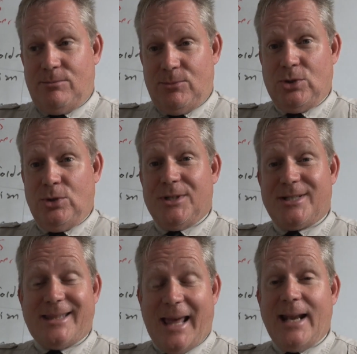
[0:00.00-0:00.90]
Judas
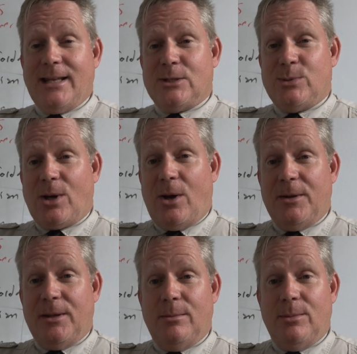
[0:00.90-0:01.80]
Thaddeus, we call
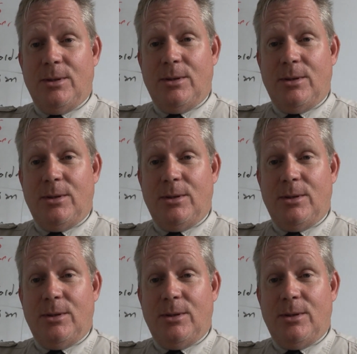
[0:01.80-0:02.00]
him